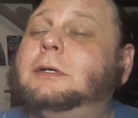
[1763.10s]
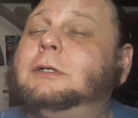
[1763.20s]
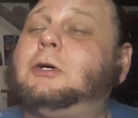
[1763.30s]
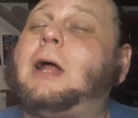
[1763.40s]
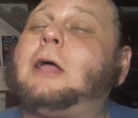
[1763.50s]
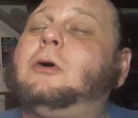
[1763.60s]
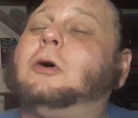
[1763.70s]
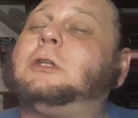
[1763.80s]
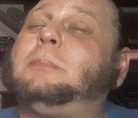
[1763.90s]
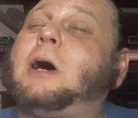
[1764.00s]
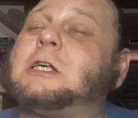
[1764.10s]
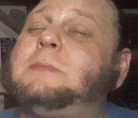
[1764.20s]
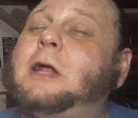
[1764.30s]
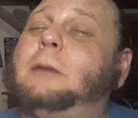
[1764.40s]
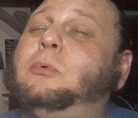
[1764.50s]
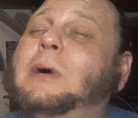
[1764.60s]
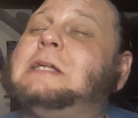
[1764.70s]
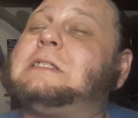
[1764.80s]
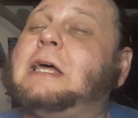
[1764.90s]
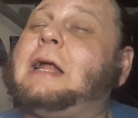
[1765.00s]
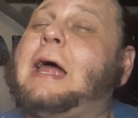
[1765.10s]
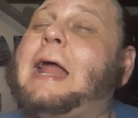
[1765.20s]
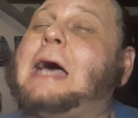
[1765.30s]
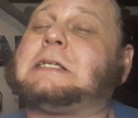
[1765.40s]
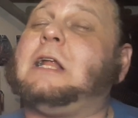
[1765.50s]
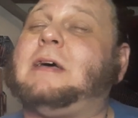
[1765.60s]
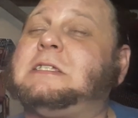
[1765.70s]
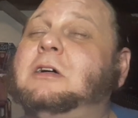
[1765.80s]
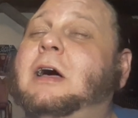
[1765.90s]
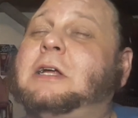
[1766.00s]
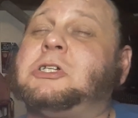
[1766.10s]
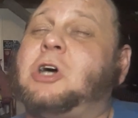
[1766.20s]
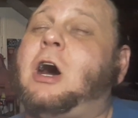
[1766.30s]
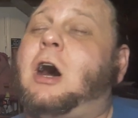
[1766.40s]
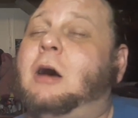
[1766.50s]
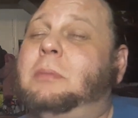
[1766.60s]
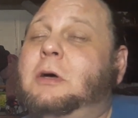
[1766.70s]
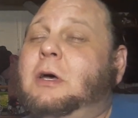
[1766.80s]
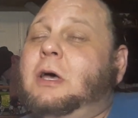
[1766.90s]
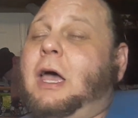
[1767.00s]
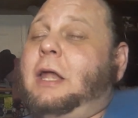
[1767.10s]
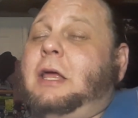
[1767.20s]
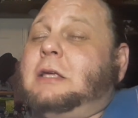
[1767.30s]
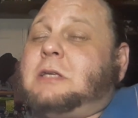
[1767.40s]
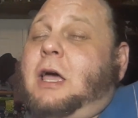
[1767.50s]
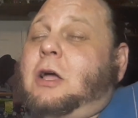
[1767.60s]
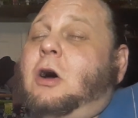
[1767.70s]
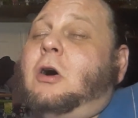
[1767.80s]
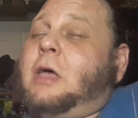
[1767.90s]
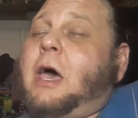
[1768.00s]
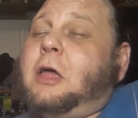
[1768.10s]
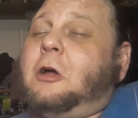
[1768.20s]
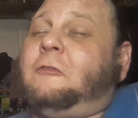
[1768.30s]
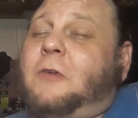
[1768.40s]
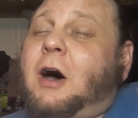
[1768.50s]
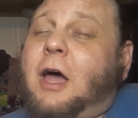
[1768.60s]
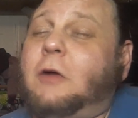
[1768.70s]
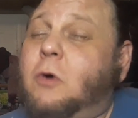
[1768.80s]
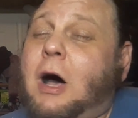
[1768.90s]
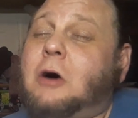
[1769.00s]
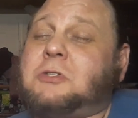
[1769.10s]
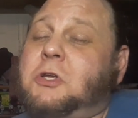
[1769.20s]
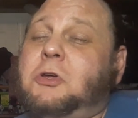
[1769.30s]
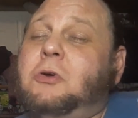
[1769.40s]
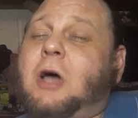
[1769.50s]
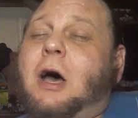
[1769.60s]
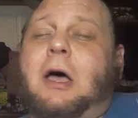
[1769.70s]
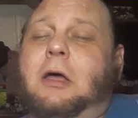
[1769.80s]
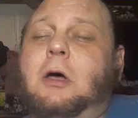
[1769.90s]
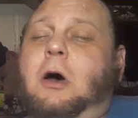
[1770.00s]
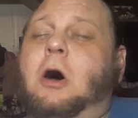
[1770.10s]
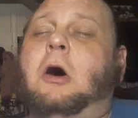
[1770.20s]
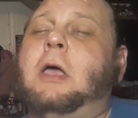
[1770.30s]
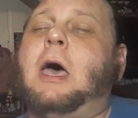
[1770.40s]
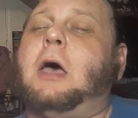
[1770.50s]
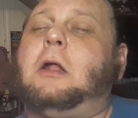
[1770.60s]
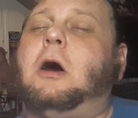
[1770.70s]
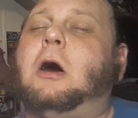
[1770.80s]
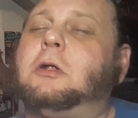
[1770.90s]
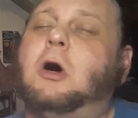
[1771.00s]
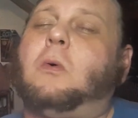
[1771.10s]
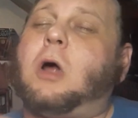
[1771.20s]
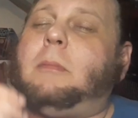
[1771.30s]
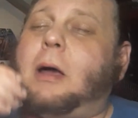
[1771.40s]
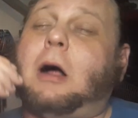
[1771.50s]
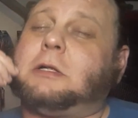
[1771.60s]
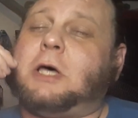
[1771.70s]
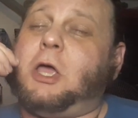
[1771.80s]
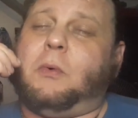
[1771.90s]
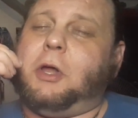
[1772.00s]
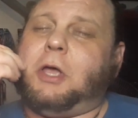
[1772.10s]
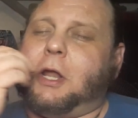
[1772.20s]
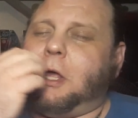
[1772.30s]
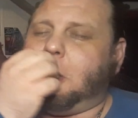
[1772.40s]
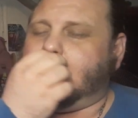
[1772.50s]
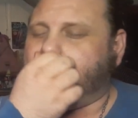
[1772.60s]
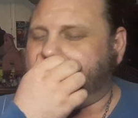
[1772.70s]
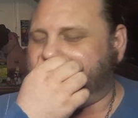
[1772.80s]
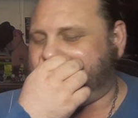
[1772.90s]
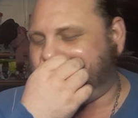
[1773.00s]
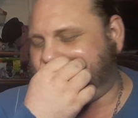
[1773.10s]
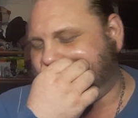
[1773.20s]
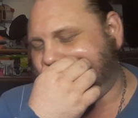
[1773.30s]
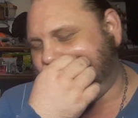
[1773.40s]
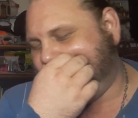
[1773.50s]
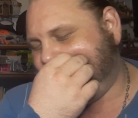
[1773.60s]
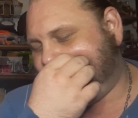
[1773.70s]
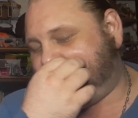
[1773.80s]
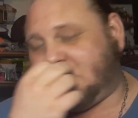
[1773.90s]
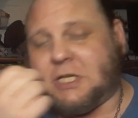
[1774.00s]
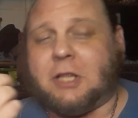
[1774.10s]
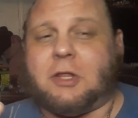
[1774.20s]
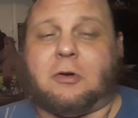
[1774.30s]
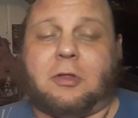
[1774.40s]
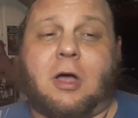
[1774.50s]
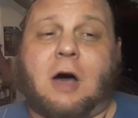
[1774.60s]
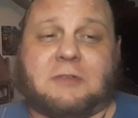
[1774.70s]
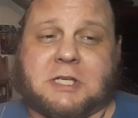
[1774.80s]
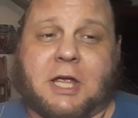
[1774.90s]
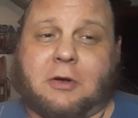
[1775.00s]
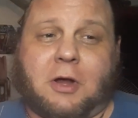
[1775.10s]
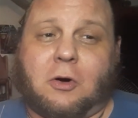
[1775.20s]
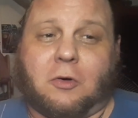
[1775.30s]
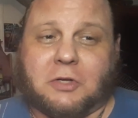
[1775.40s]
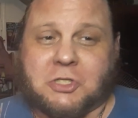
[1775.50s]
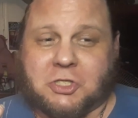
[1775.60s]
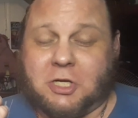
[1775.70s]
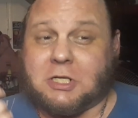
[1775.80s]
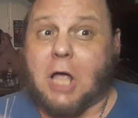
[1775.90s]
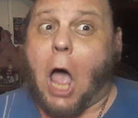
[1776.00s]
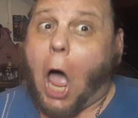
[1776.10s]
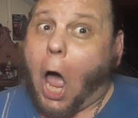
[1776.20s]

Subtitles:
Dude, I called the boss man up Wednesday night asking if I still had a job. And he's like, oh, yeah, you're fine. Well, how's the new guy? Oh, yeah, no, don't worry about it. I'll tell you when you get in. I'm sitting there in the office hearing all this shit. Like,